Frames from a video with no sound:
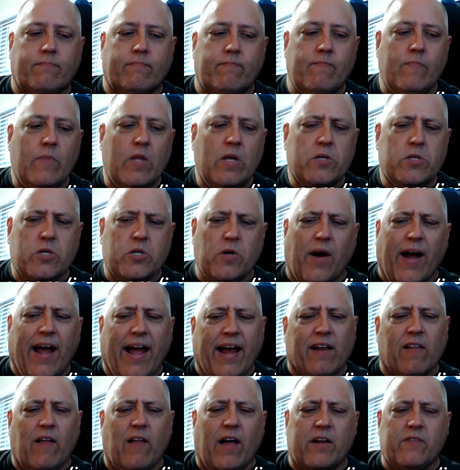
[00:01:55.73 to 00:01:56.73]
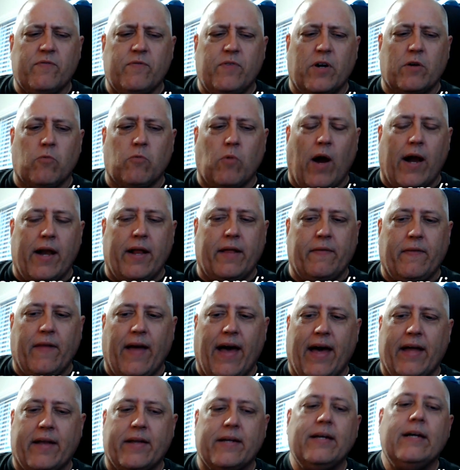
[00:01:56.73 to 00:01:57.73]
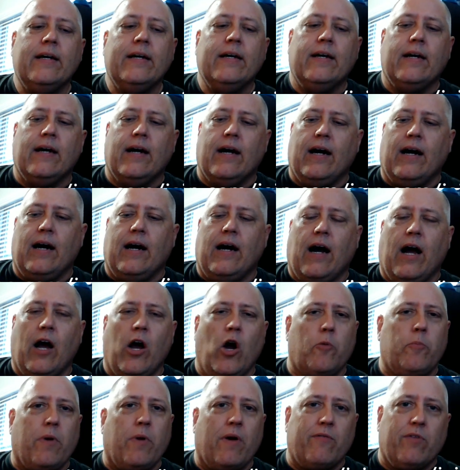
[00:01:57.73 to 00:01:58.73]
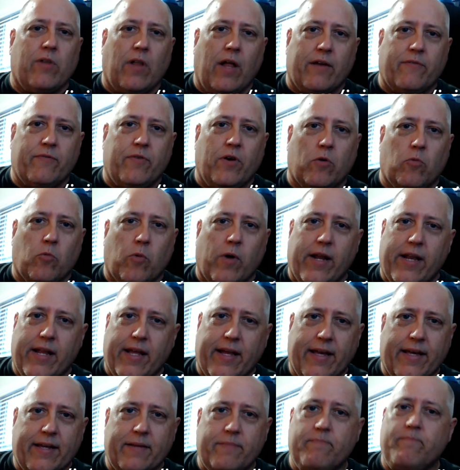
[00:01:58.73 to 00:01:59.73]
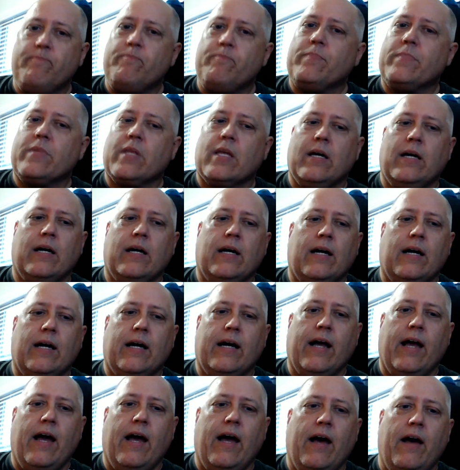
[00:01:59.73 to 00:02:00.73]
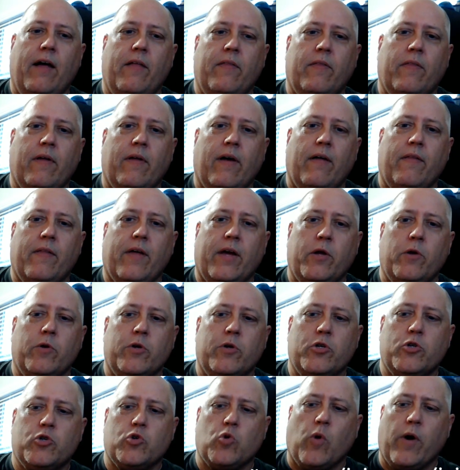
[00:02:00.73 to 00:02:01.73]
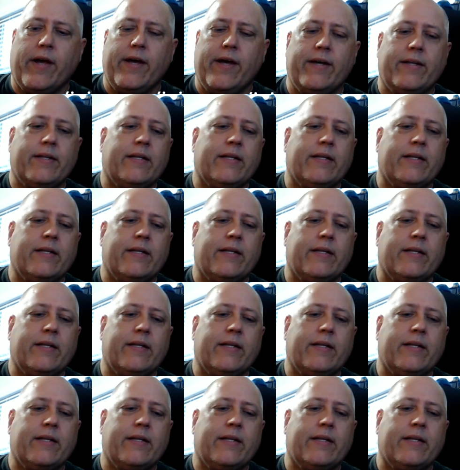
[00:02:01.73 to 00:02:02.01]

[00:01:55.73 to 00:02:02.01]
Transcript: So I had a lot of fun writing that. I hope you have a lot of fun reading it and that you enjoy it.